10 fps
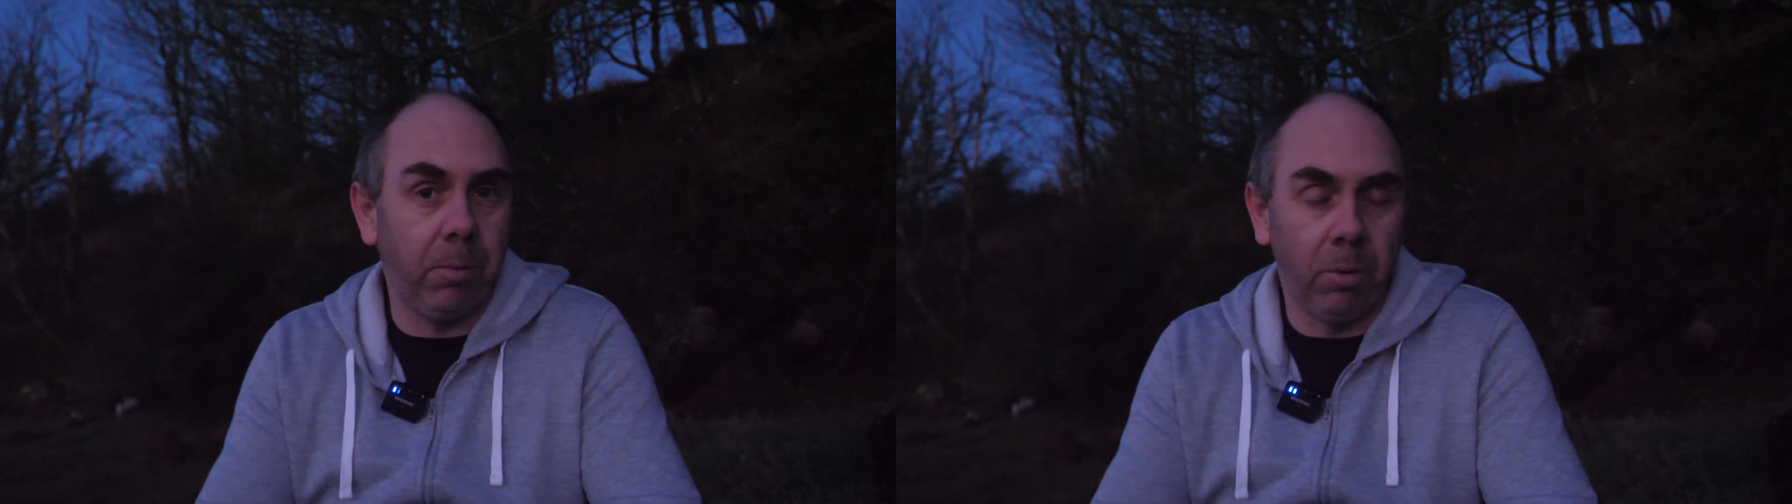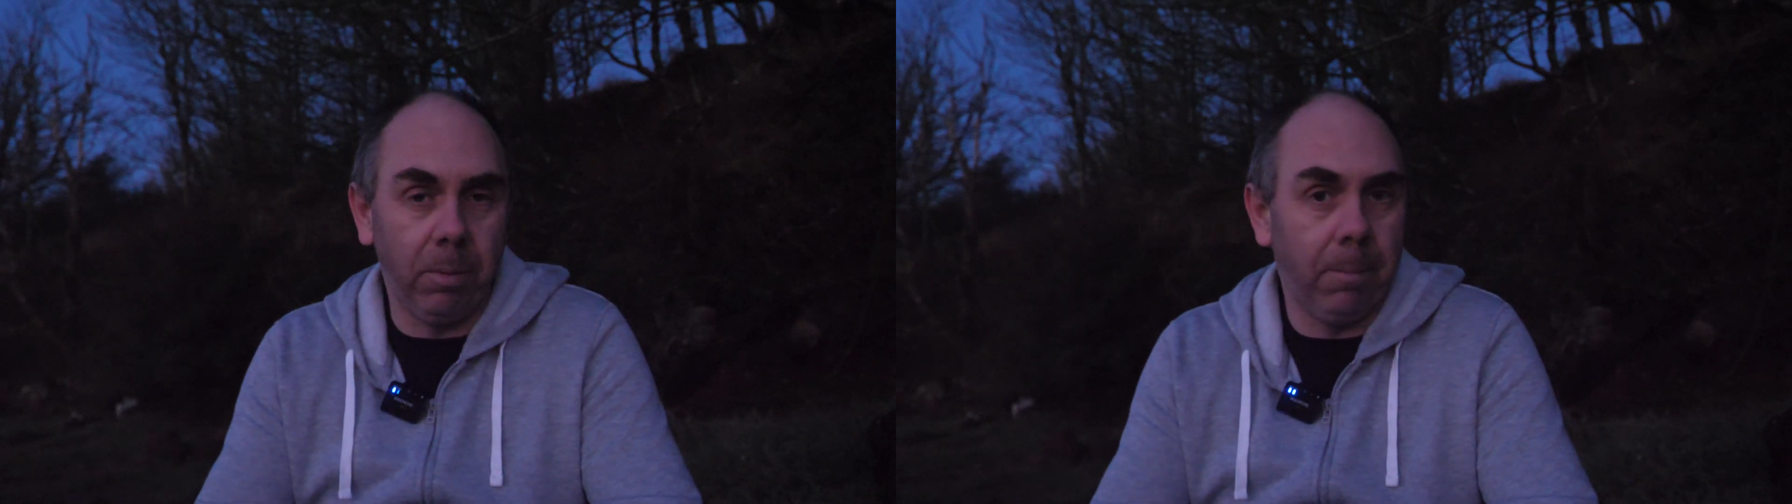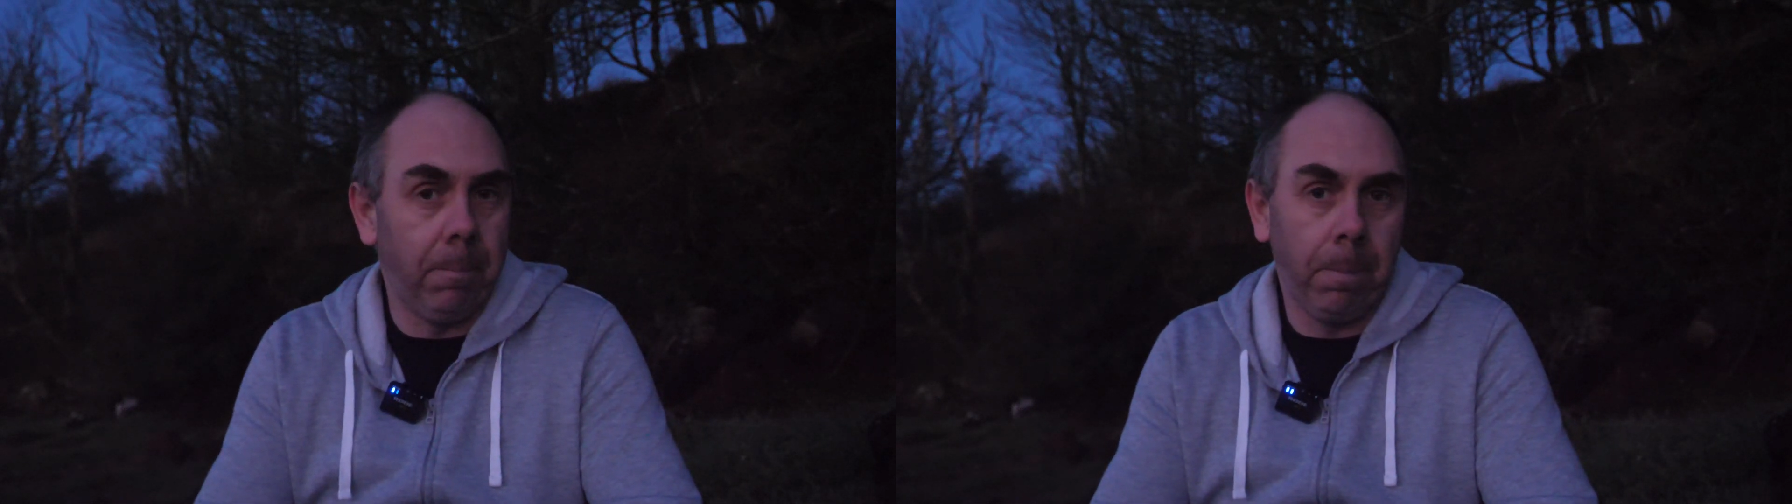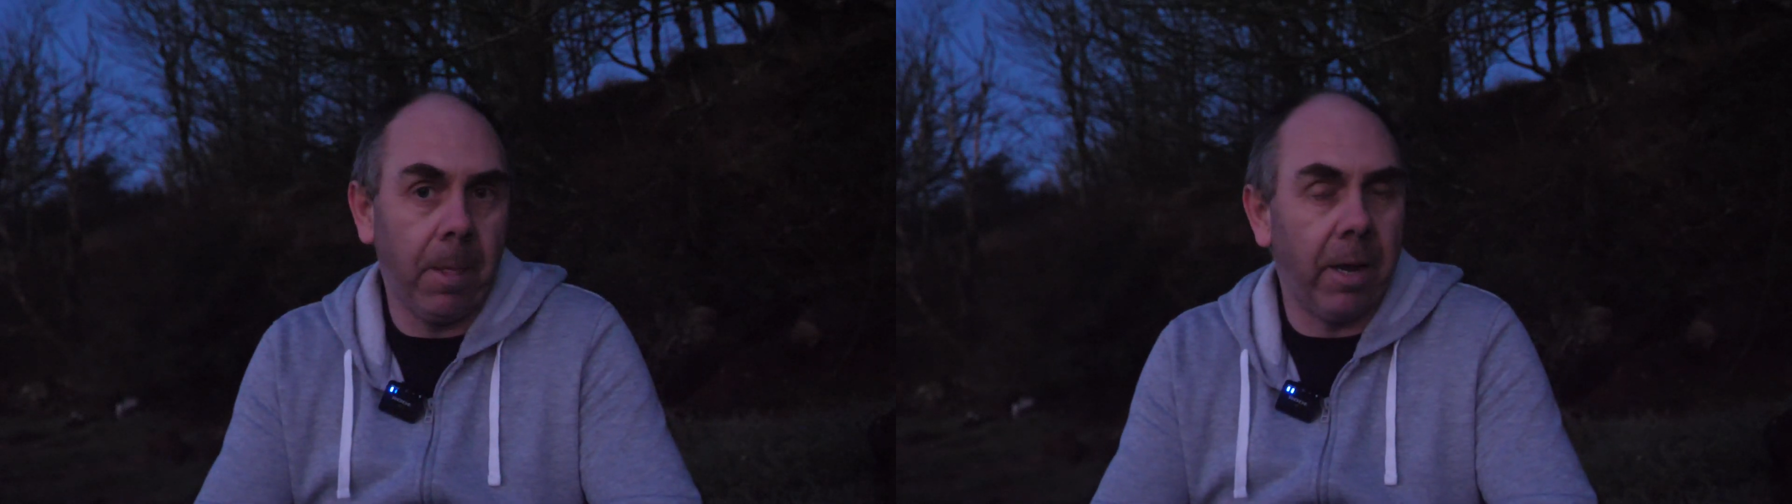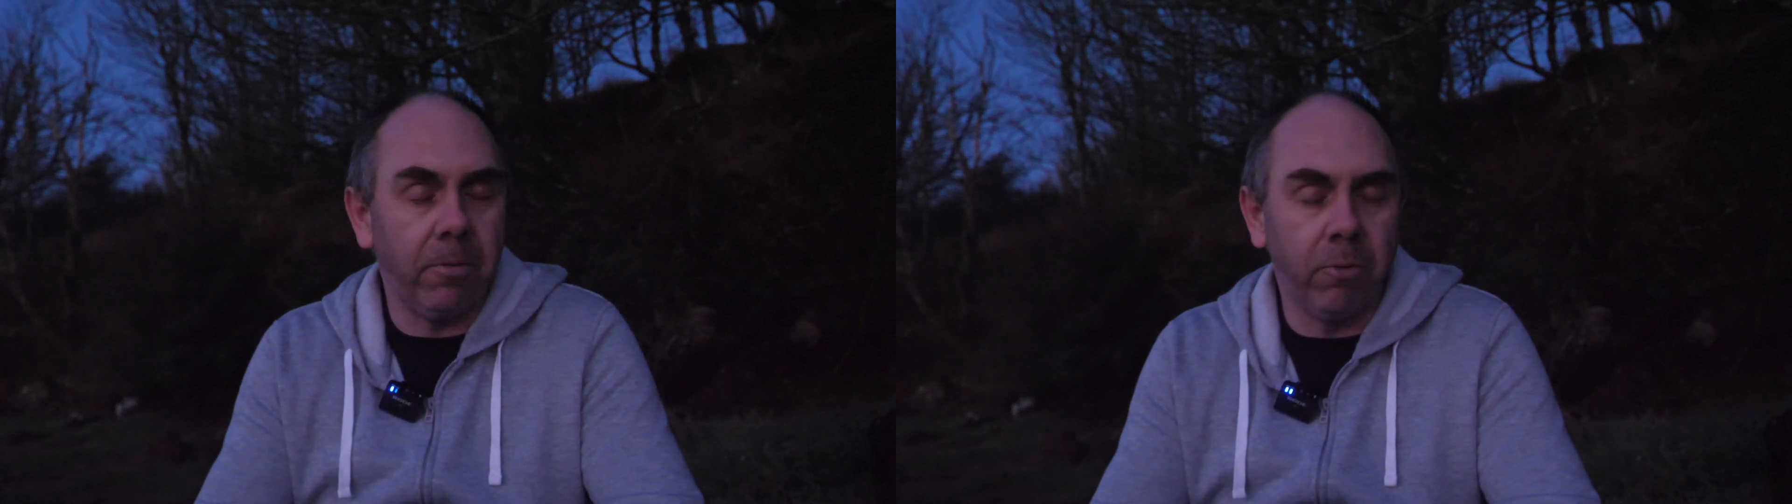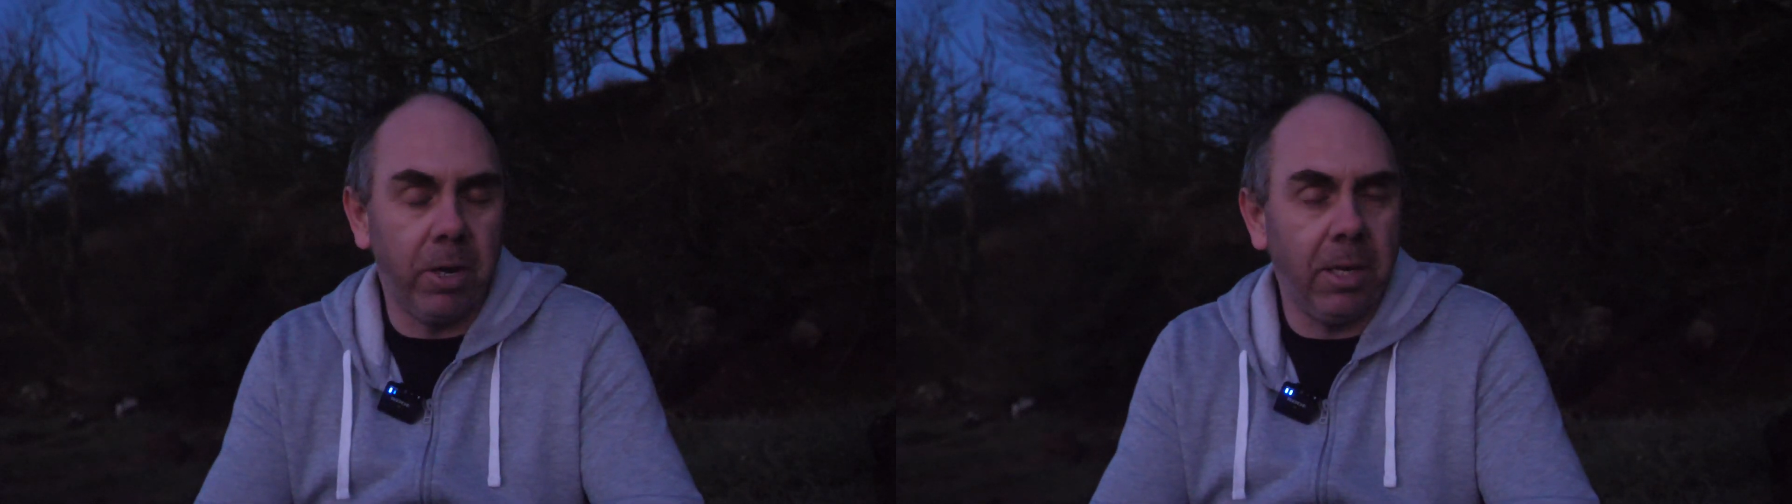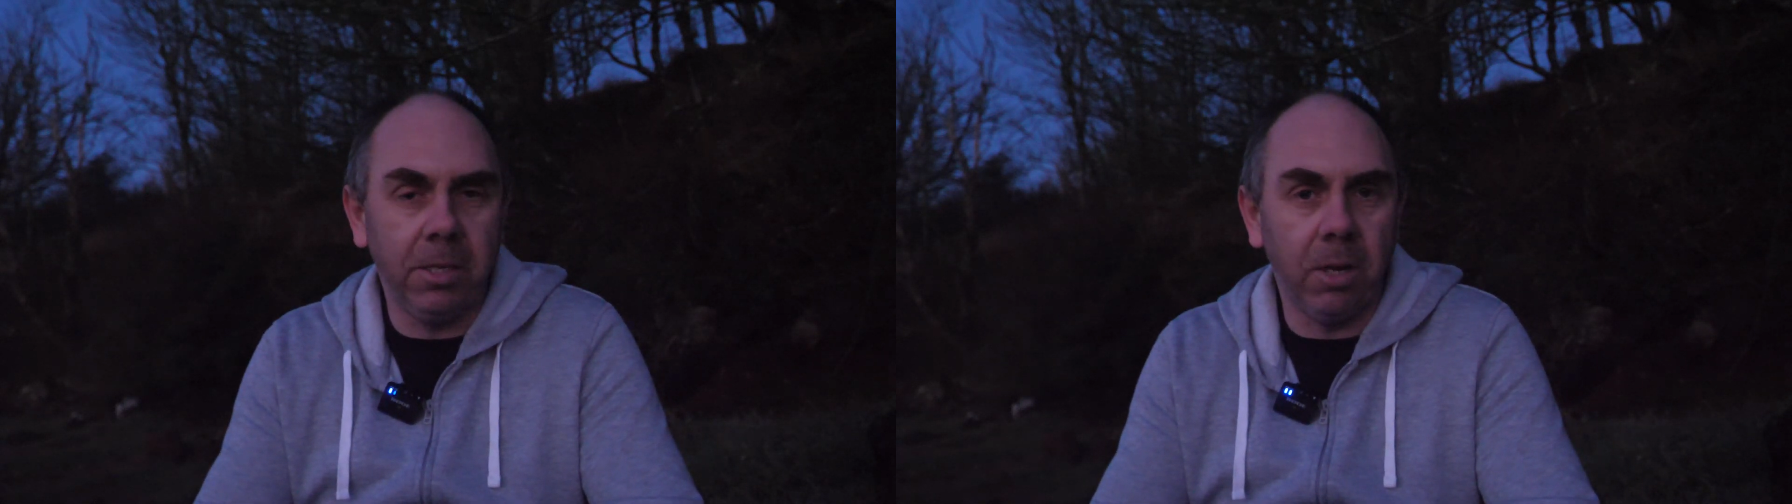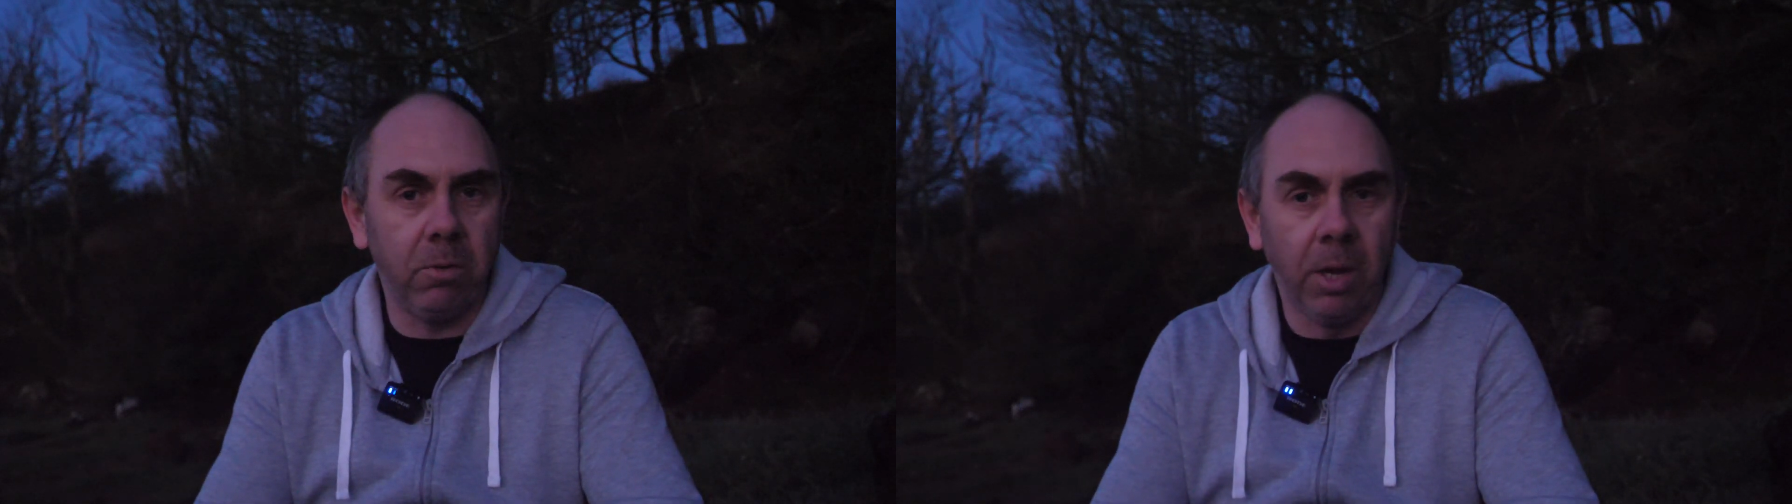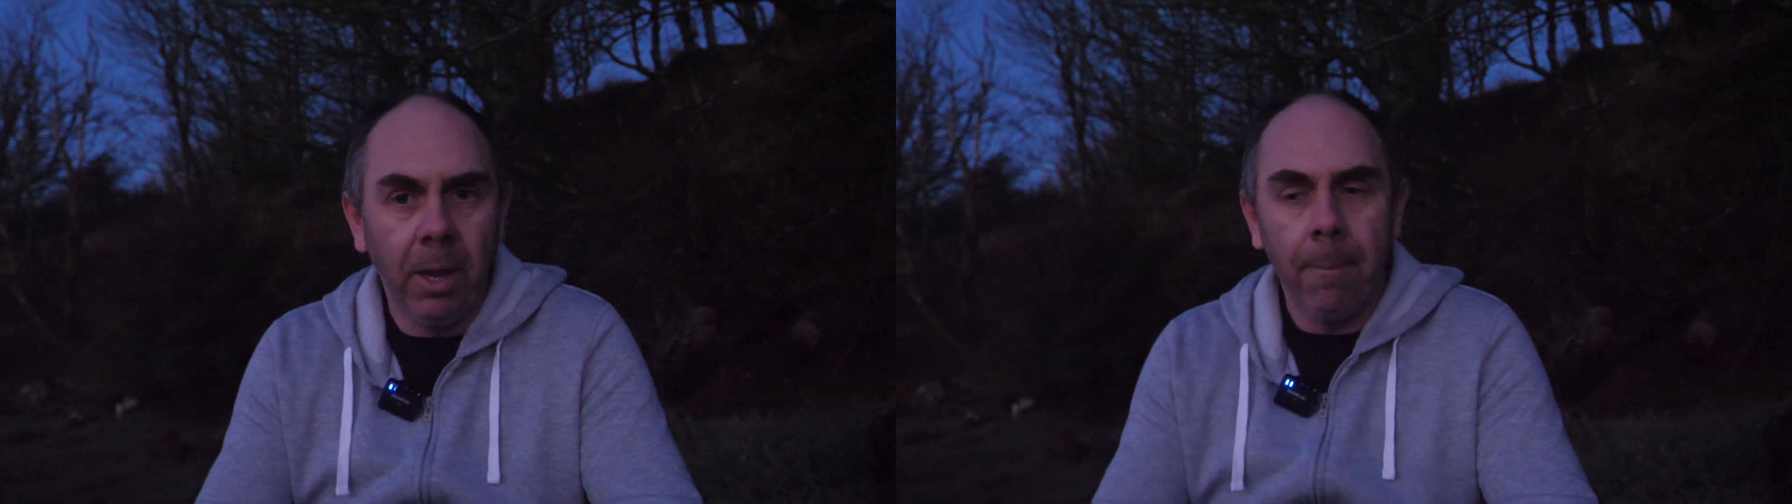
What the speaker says: problem. I really don't.